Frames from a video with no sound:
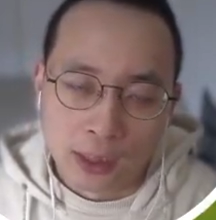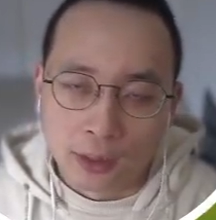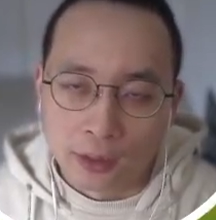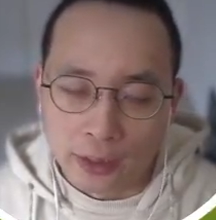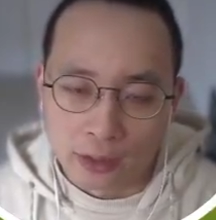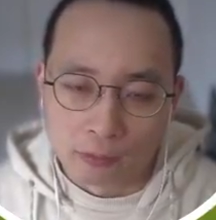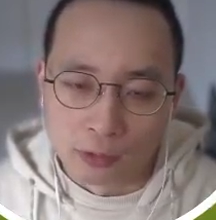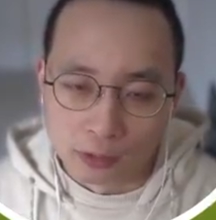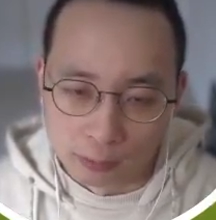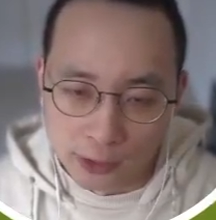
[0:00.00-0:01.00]
like
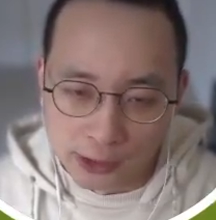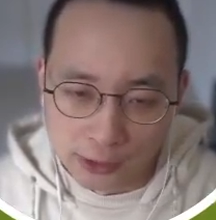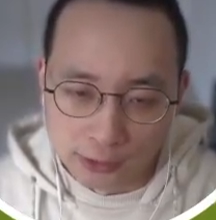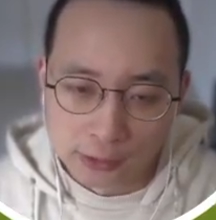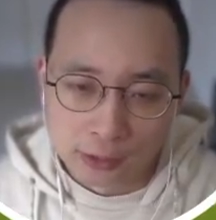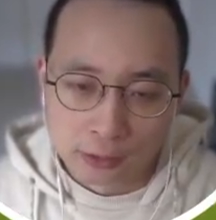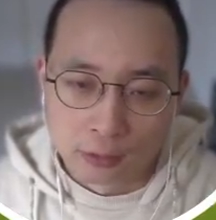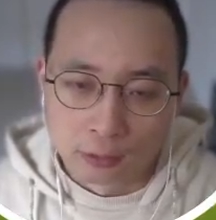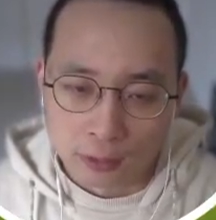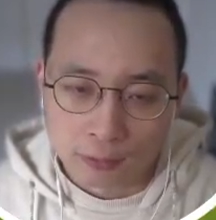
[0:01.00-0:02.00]
virtual machines
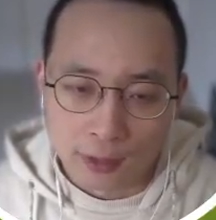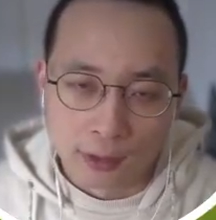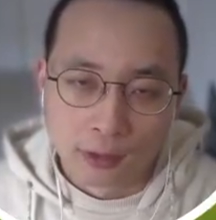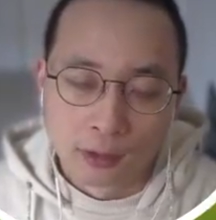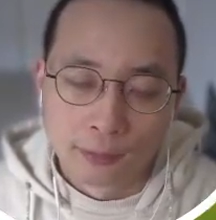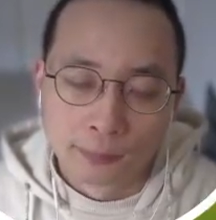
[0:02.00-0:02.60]
or Docker?